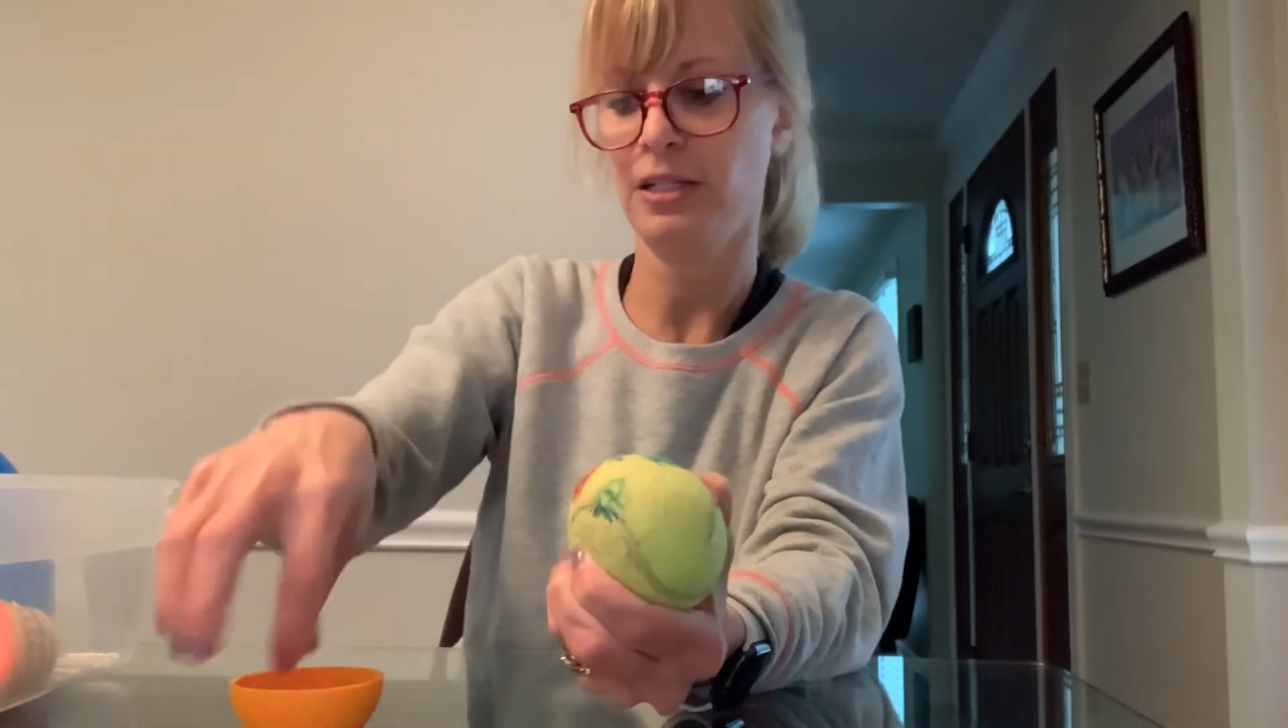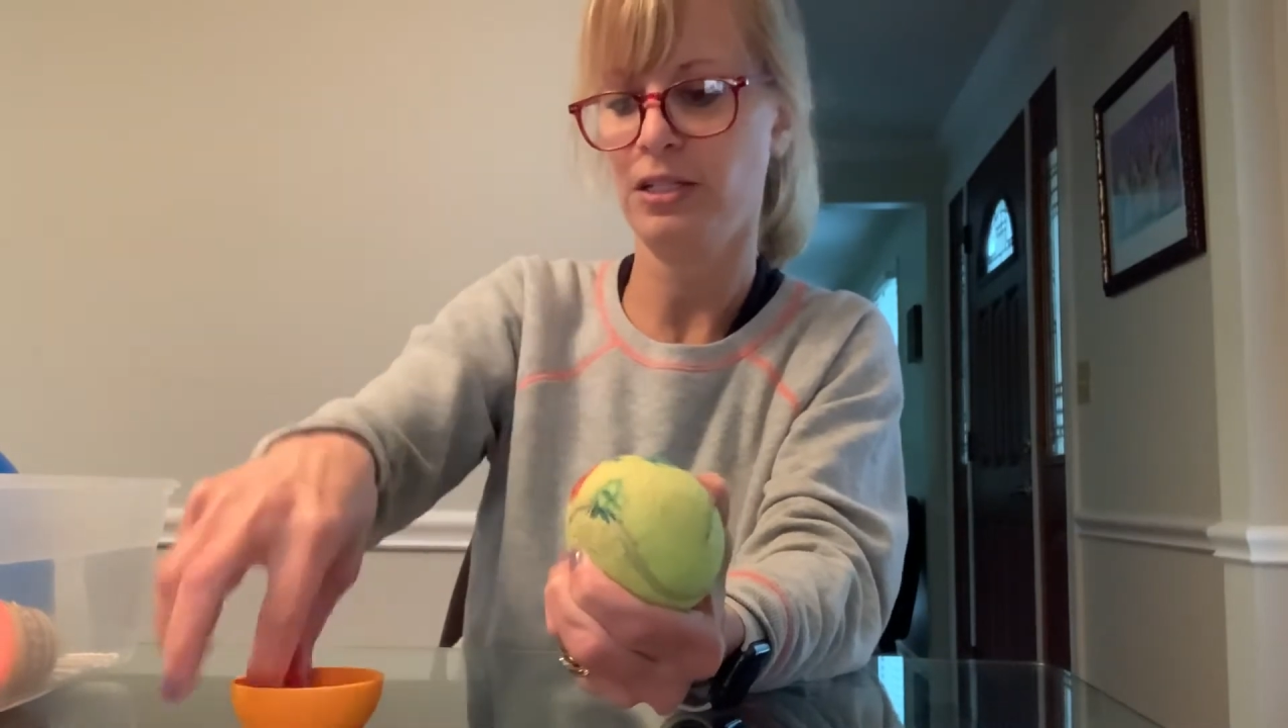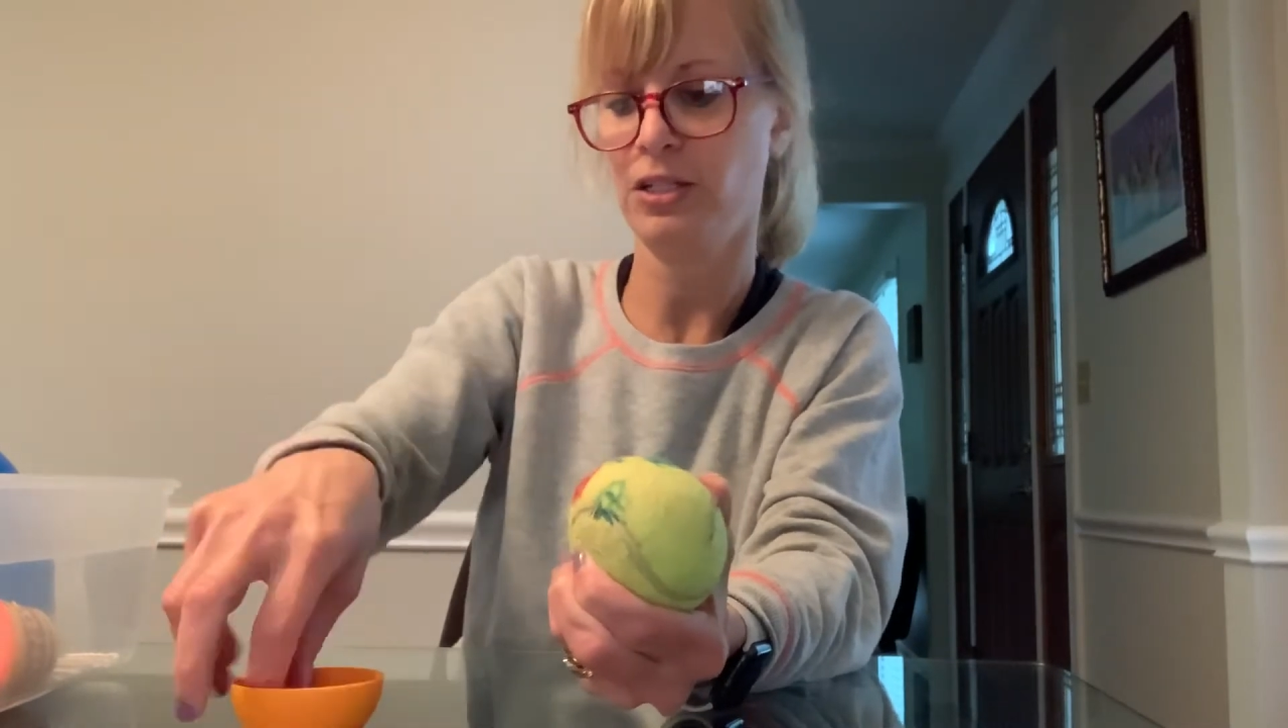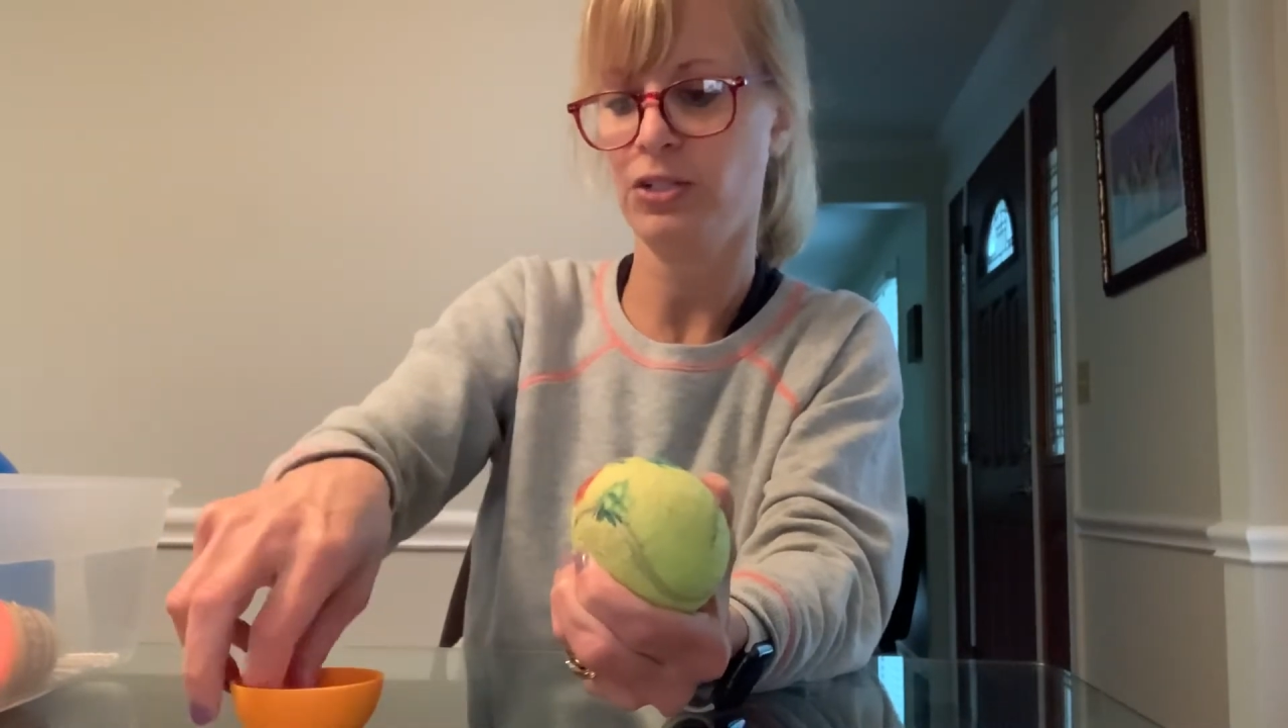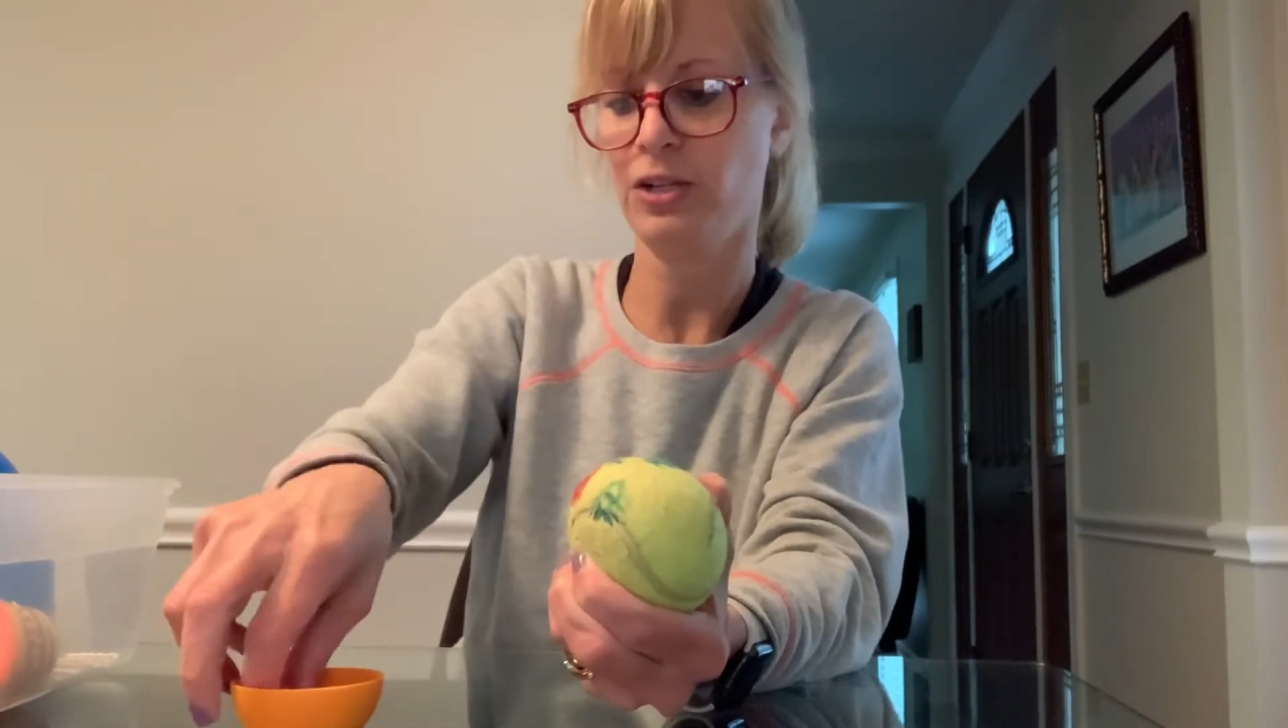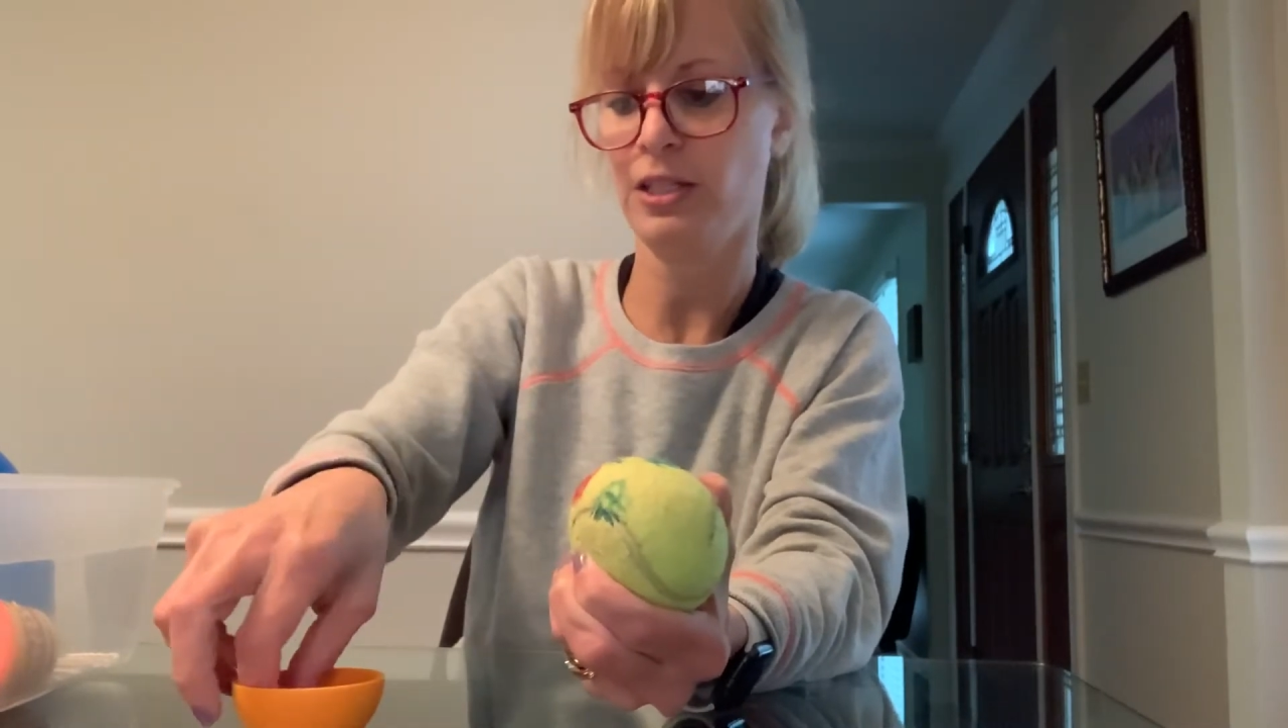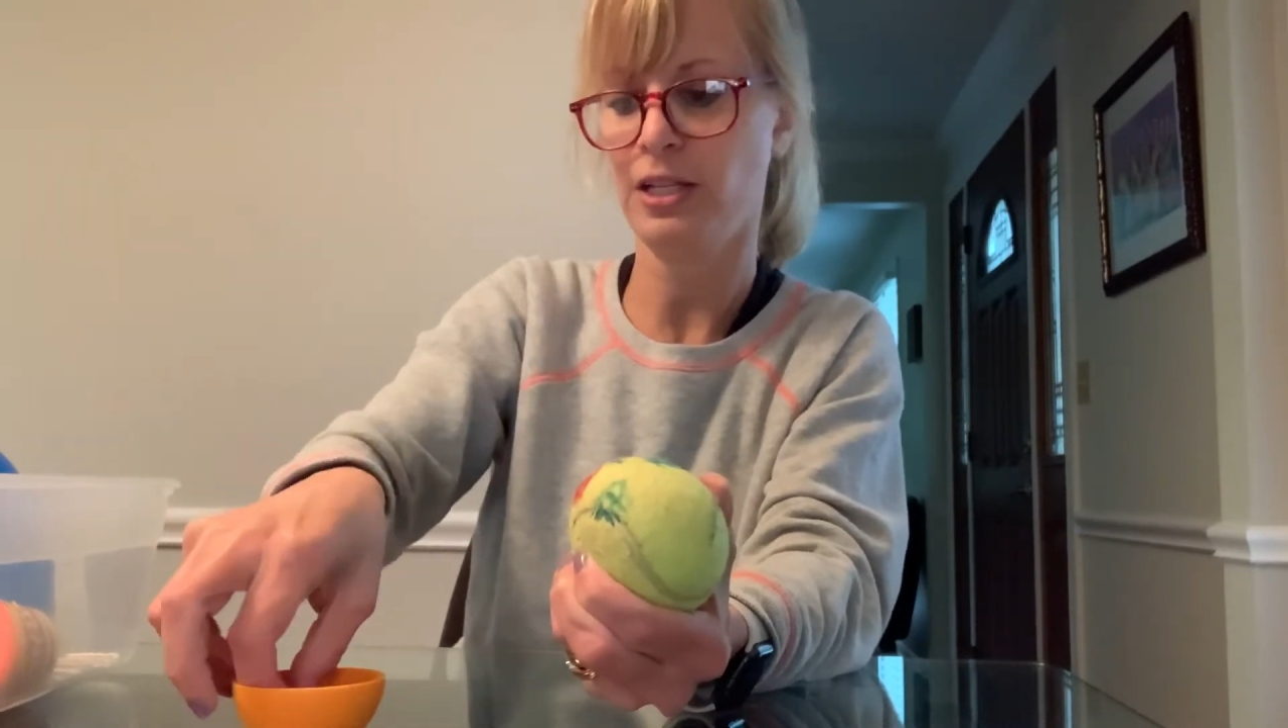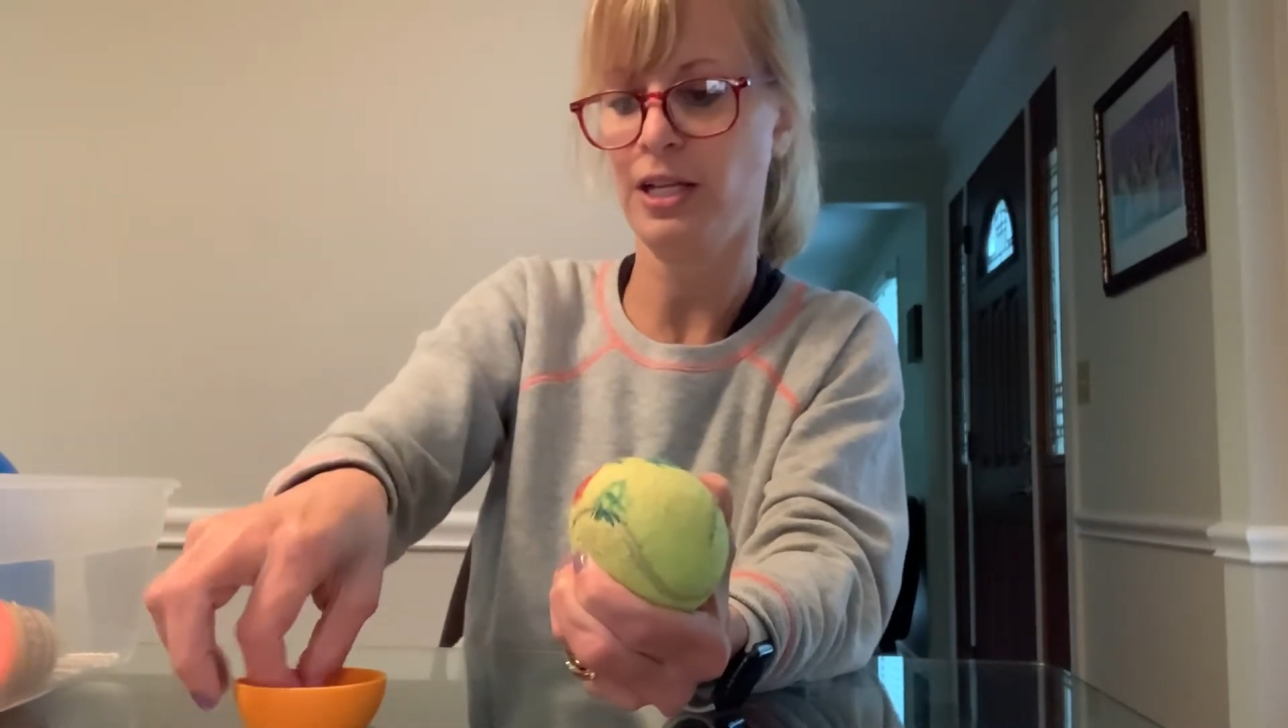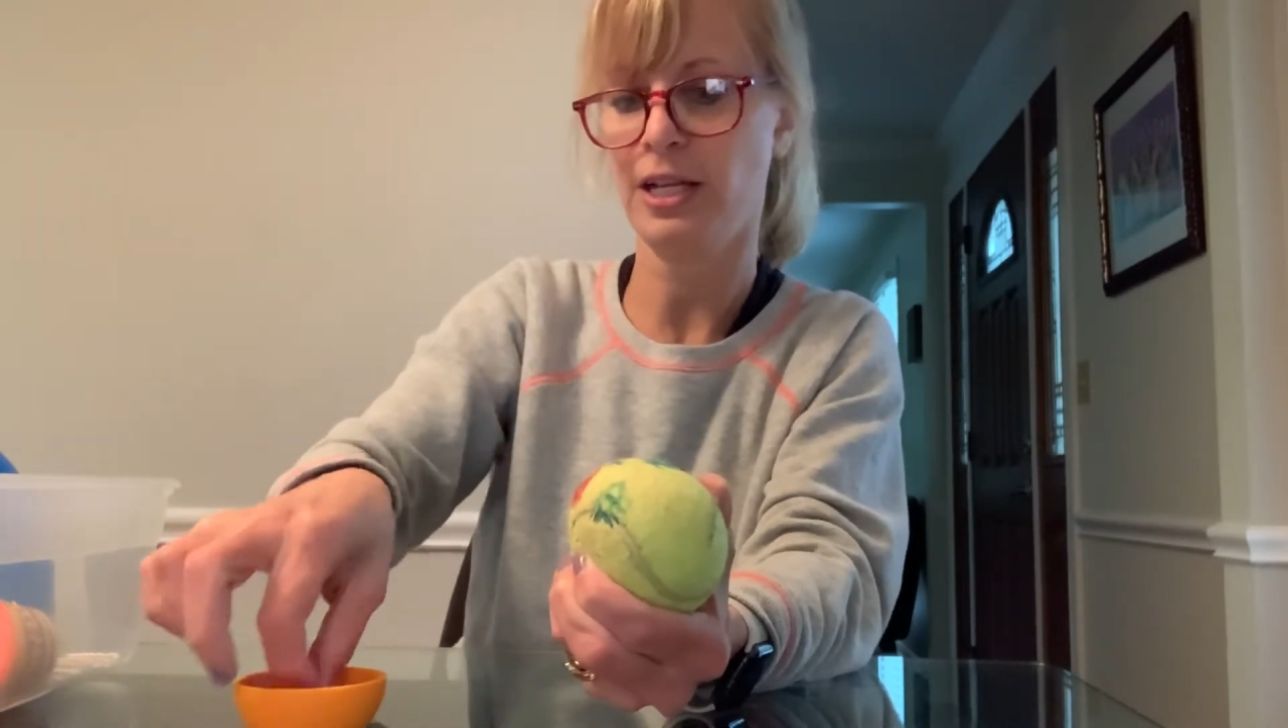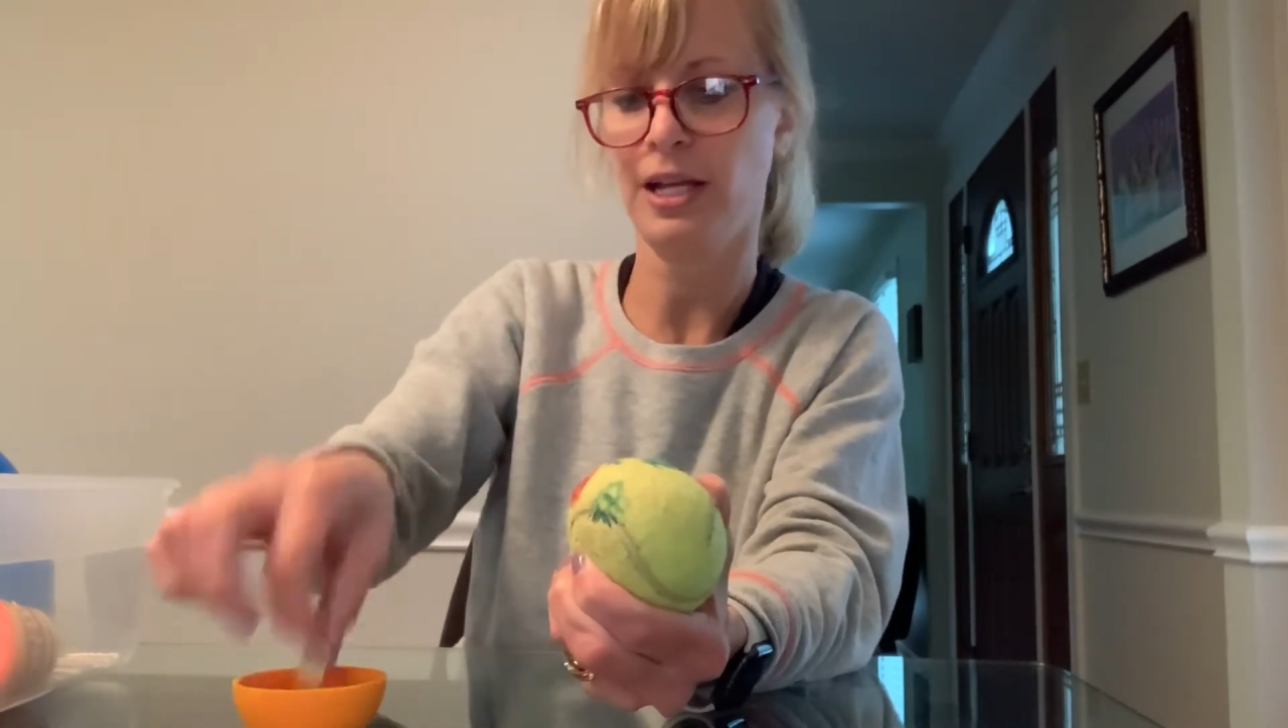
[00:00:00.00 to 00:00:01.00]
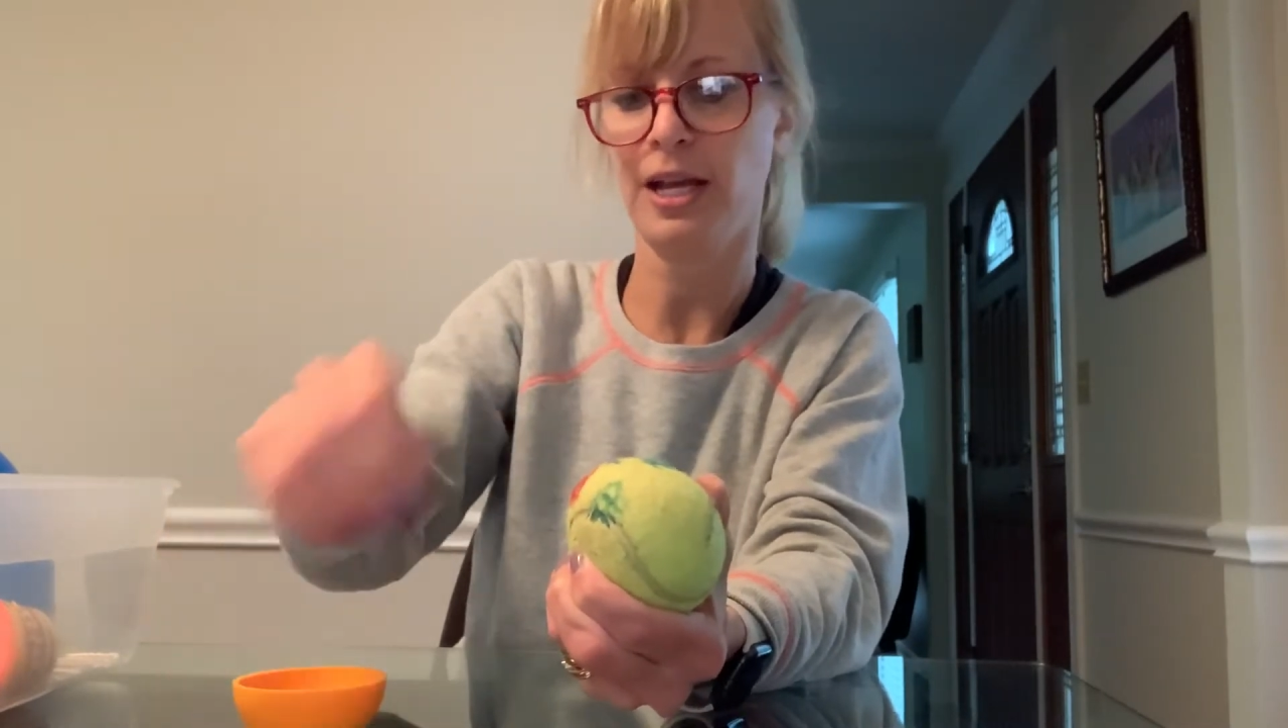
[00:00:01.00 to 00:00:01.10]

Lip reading: strengthening